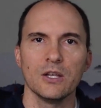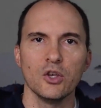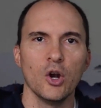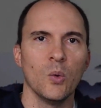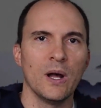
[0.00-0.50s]

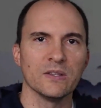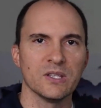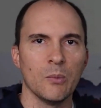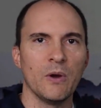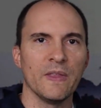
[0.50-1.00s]
You don't want
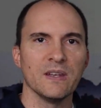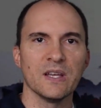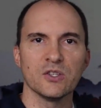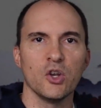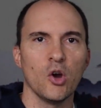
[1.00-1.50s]
someone that
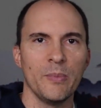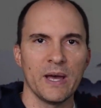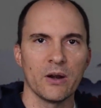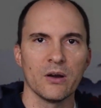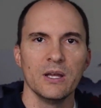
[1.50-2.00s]
doesn't know
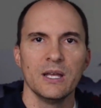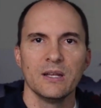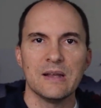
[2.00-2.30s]
better